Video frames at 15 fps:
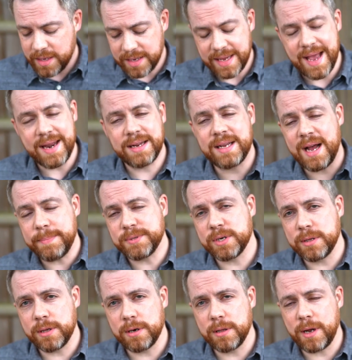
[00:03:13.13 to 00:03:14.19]
Again, cups are
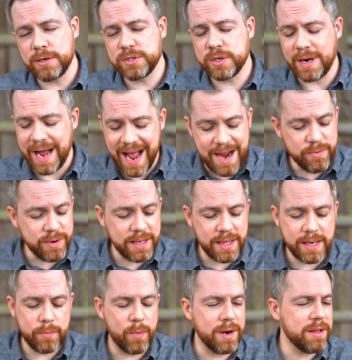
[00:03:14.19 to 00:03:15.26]
a little larger.
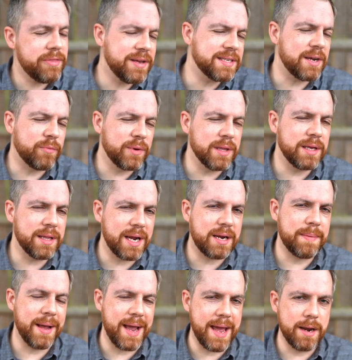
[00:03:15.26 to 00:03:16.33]
One of the things I really like
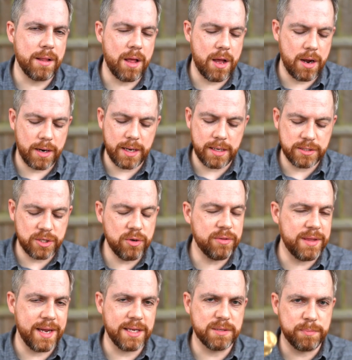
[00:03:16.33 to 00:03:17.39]
about Analog, two
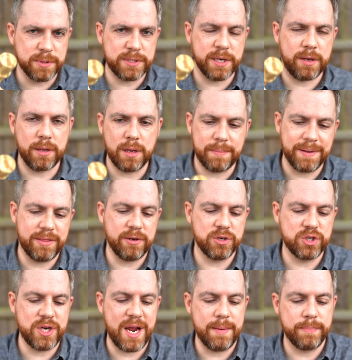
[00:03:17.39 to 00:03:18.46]
things particularly about their
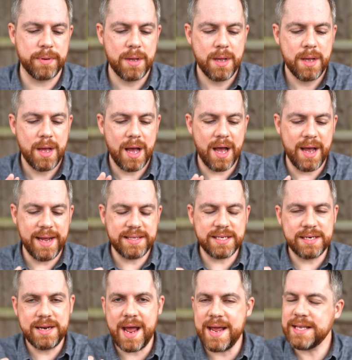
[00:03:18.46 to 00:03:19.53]
shape. It's
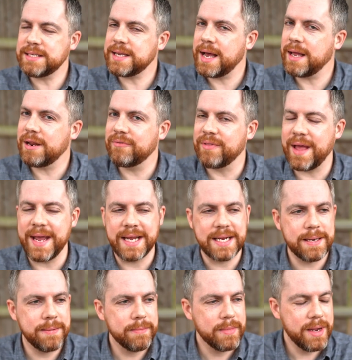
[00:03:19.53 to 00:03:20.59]
a nice kind of
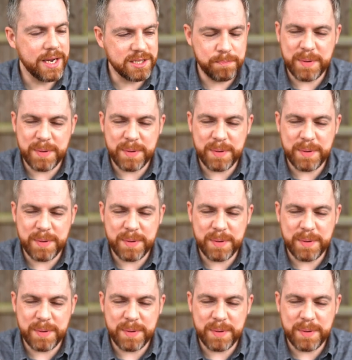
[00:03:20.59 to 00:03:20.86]
like, it's